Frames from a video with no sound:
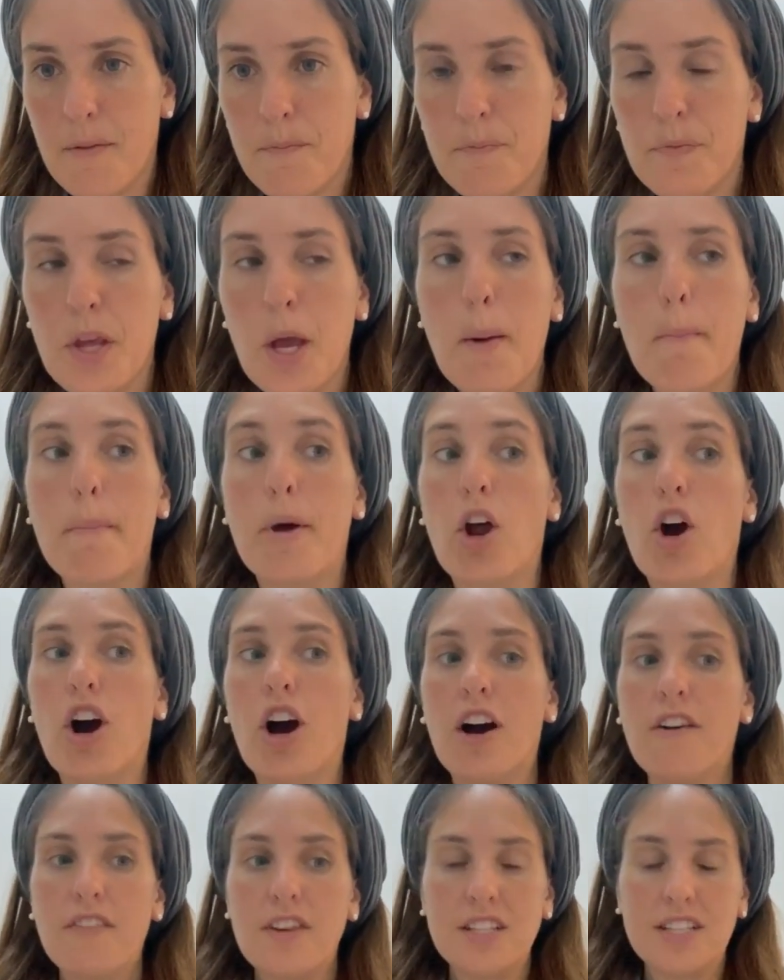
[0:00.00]
But
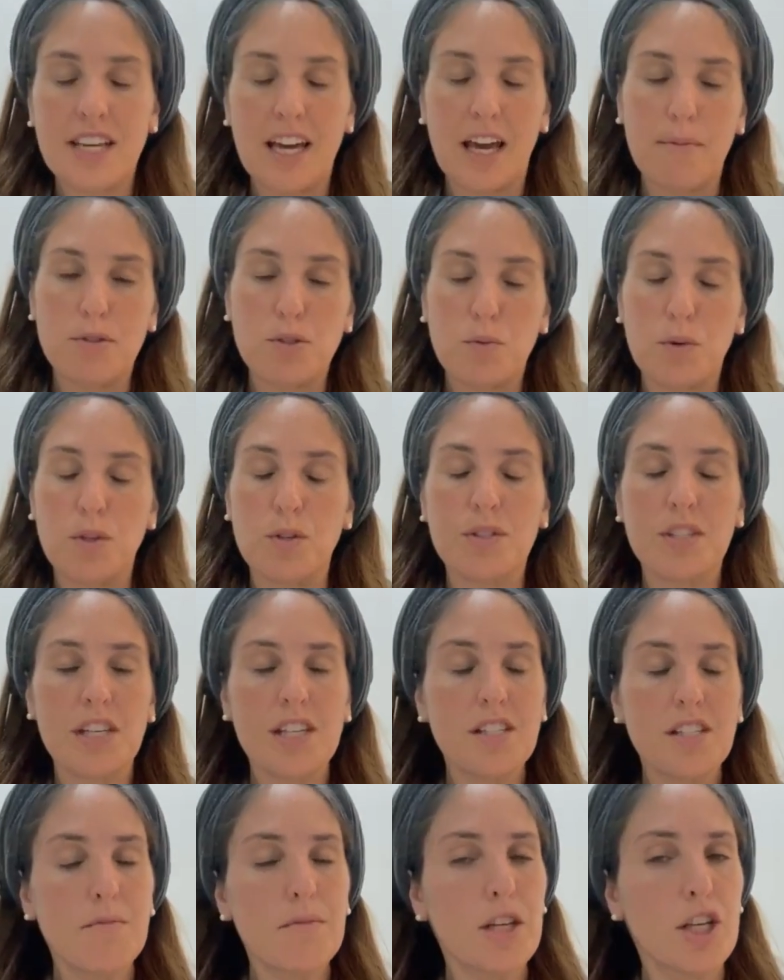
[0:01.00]
oftentimes, when you say
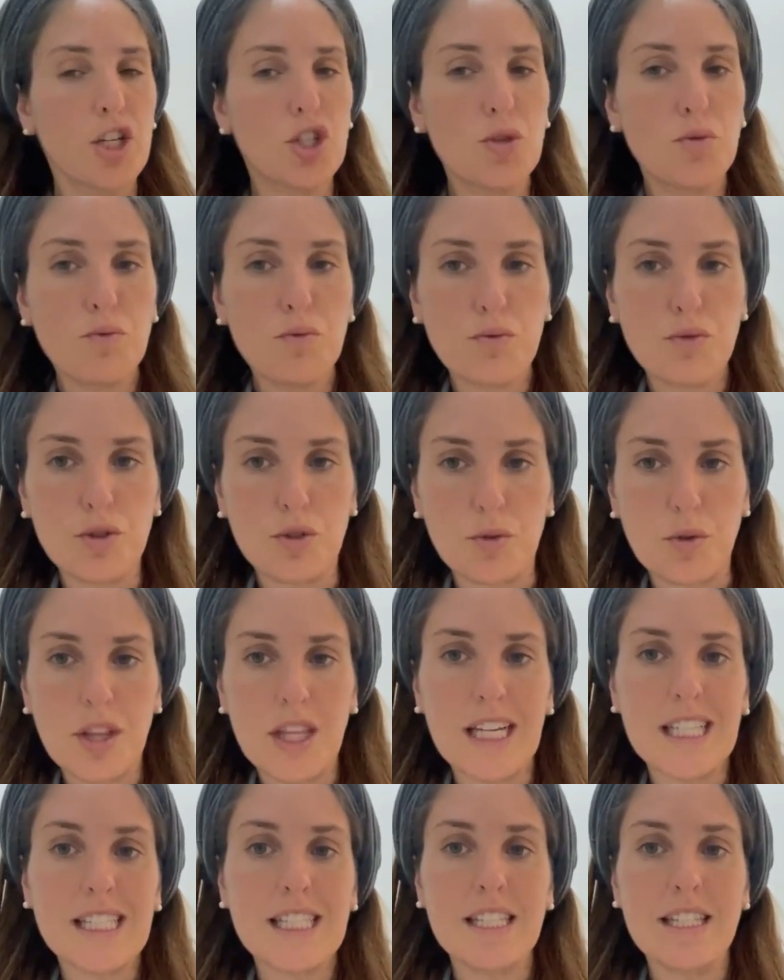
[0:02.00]
something true
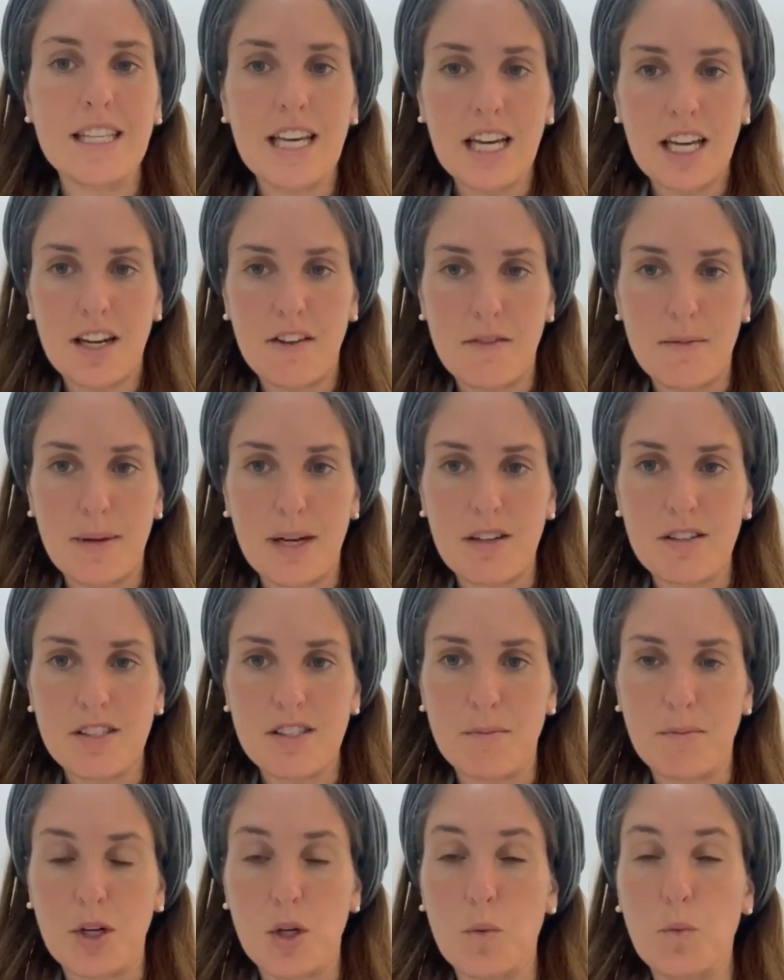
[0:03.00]
that's negative about
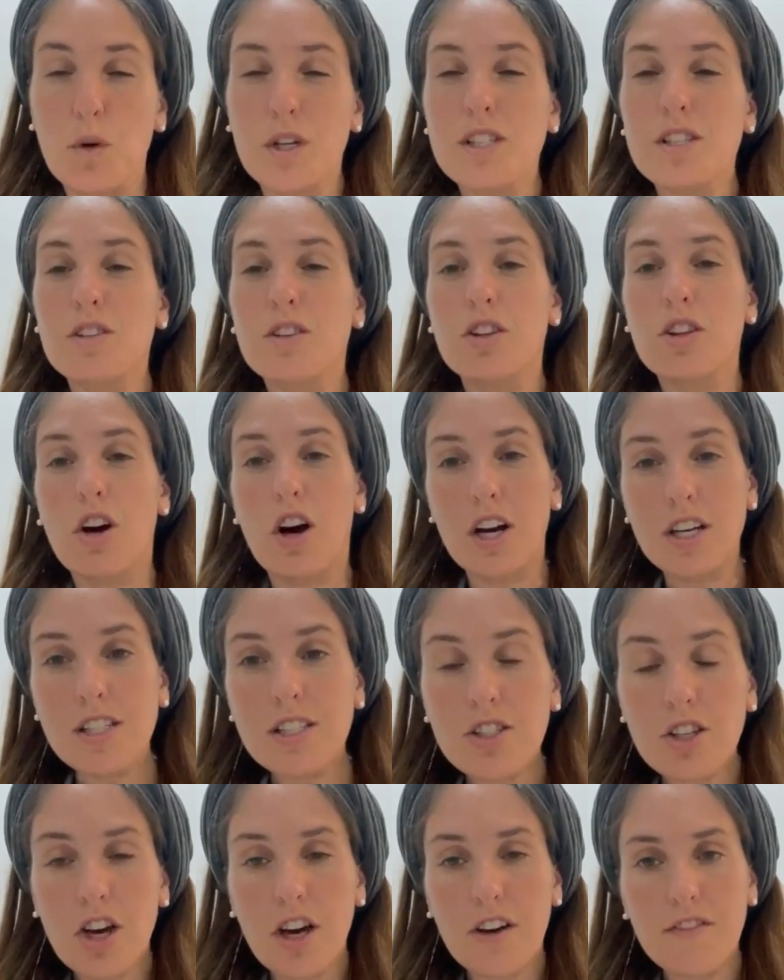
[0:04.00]
someone, what's
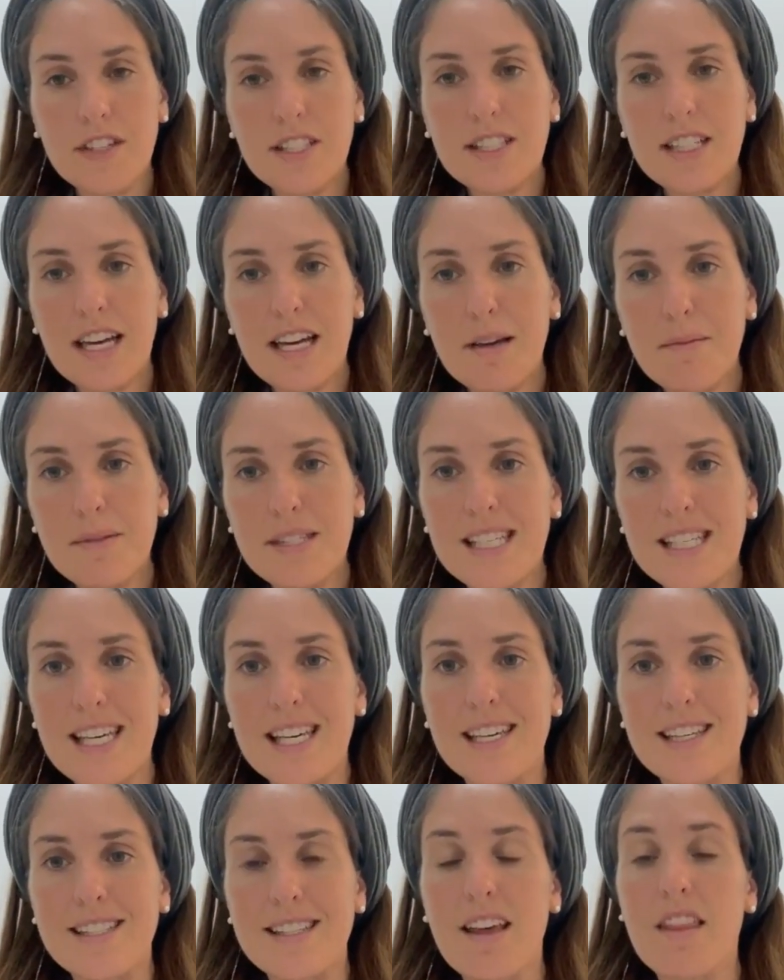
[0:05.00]
lost oftentimes
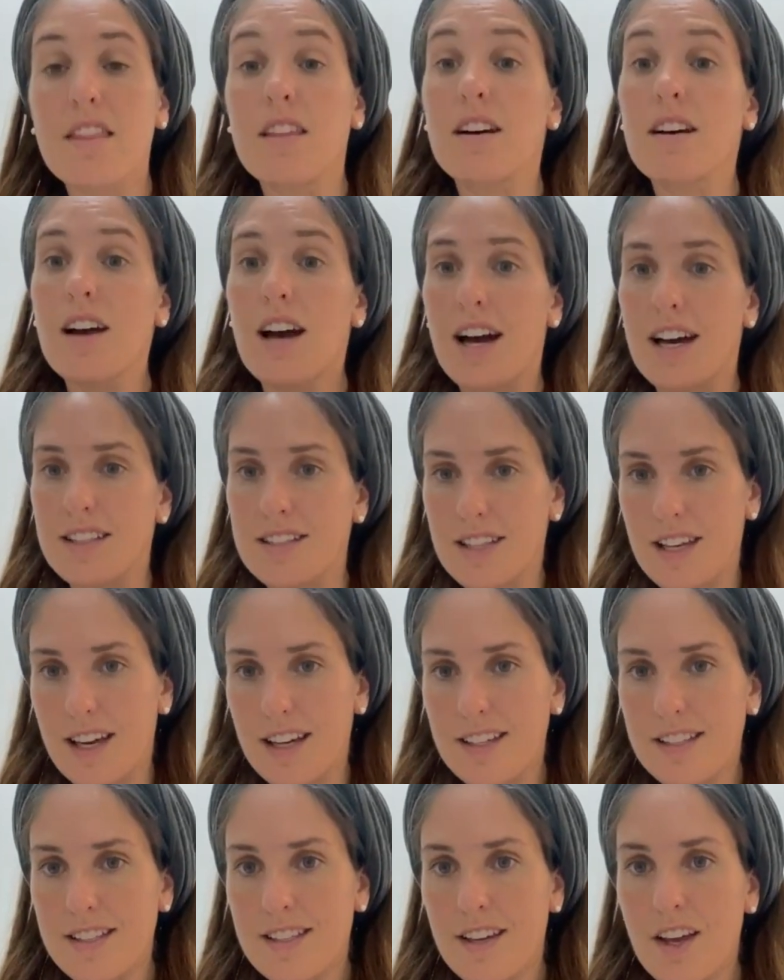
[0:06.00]
is the
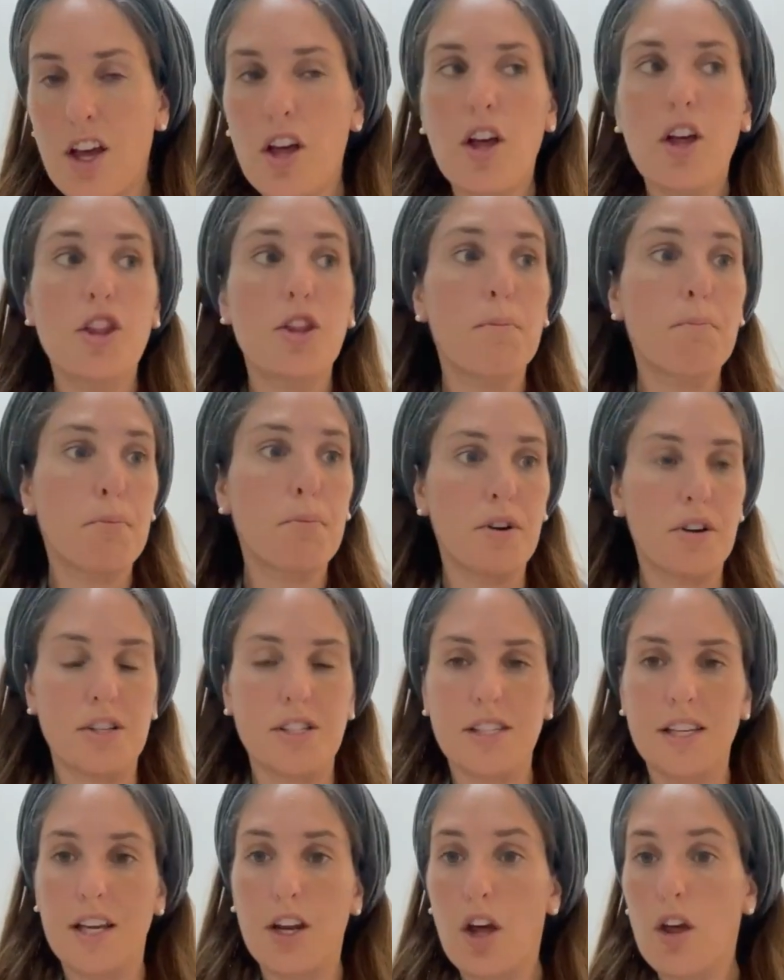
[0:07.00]
context, the
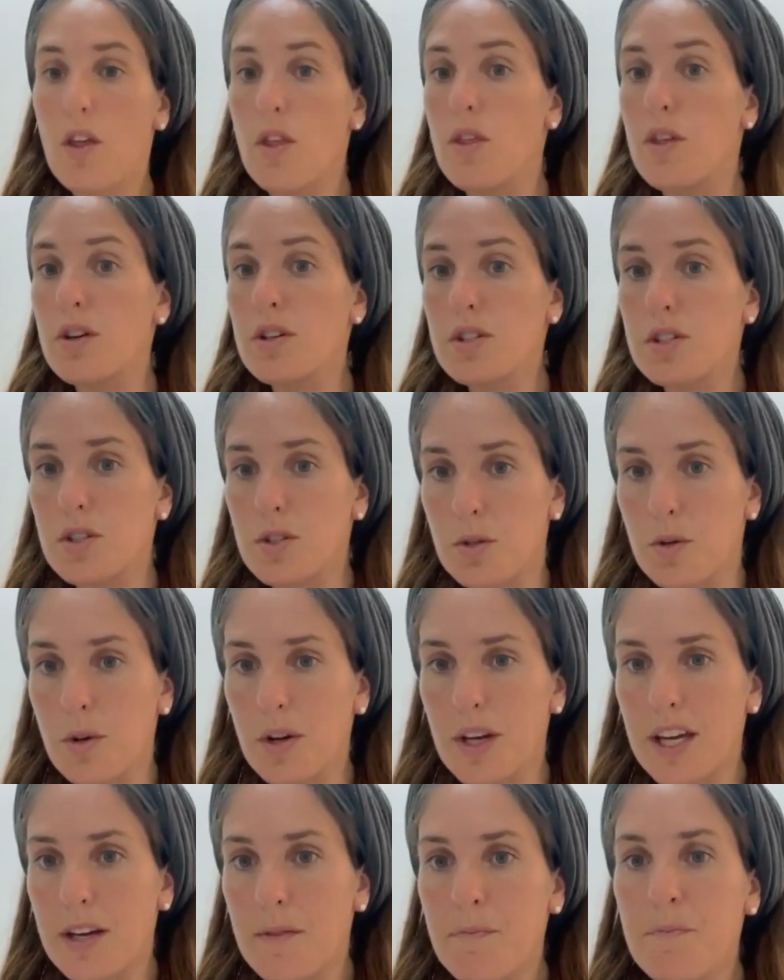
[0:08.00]
person, the story.